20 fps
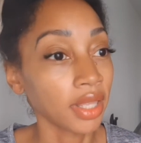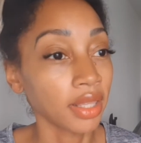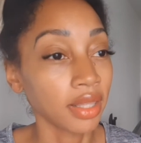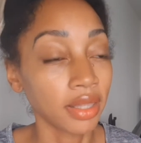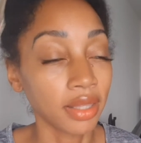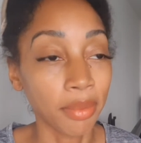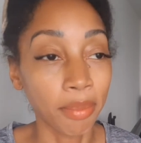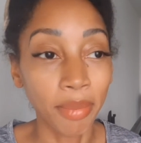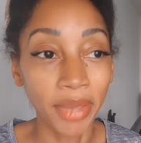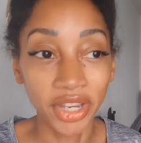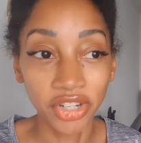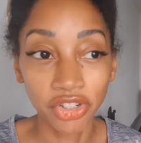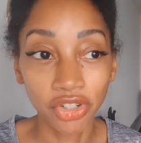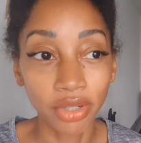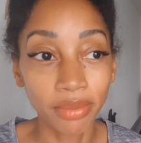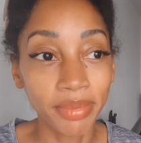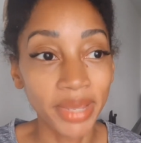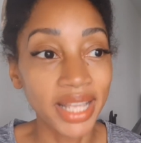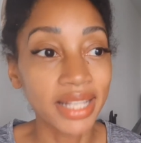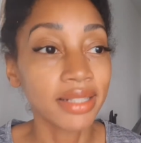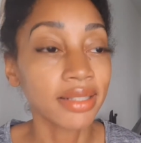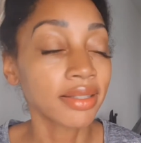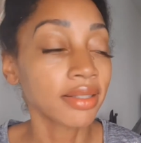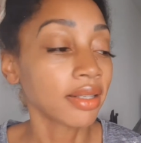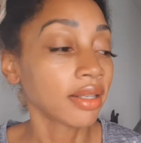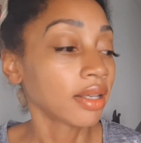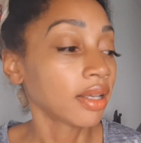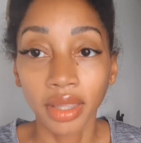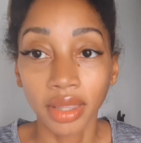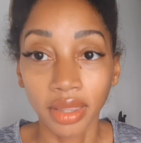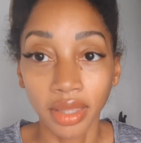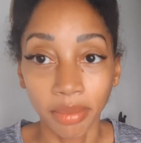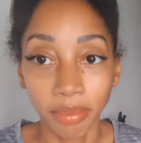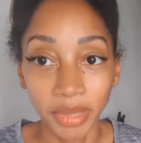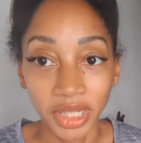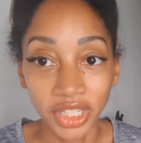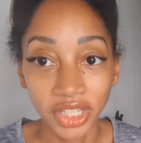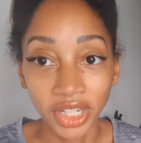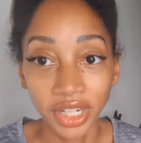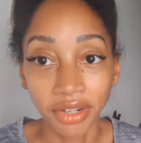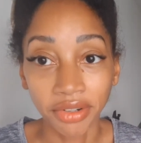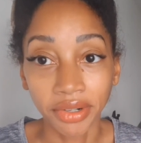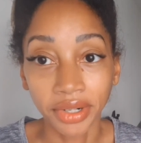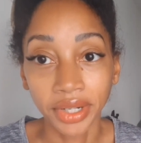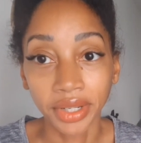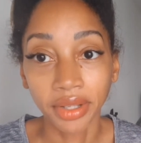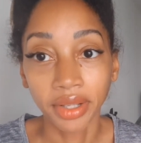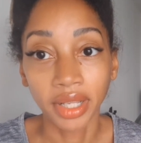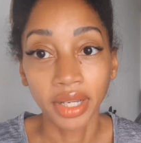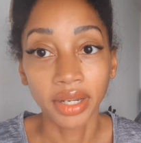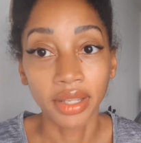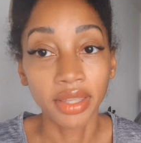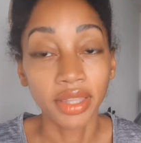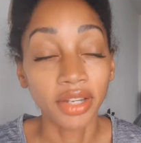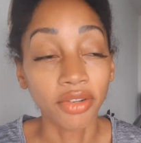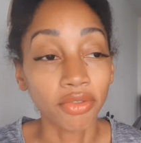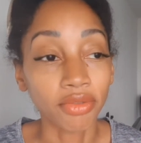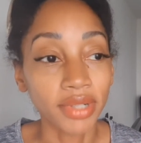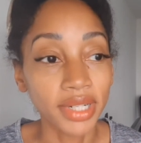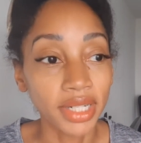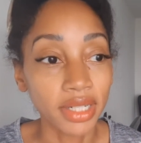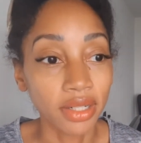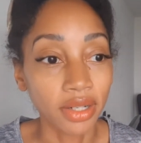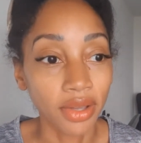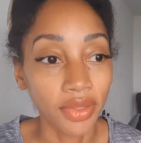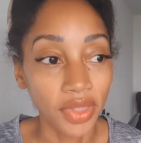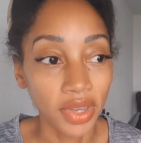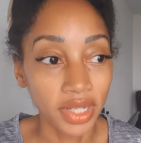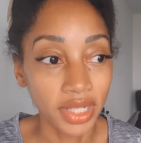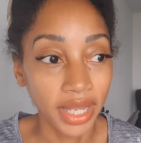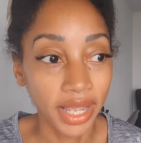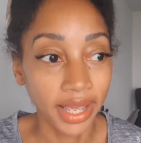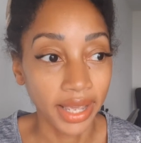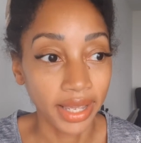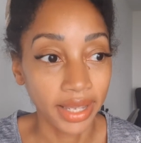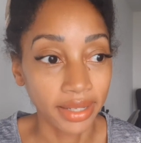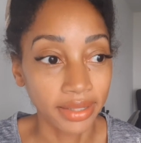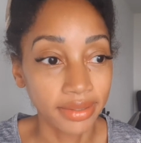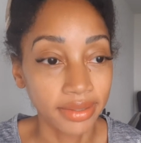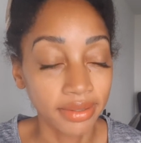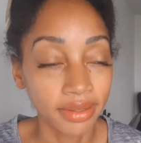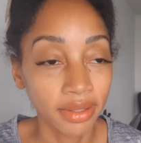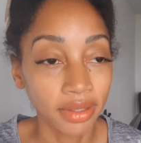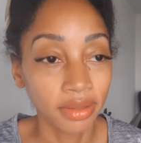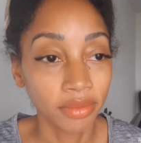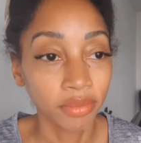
the measurements, the material, anything written on the tags,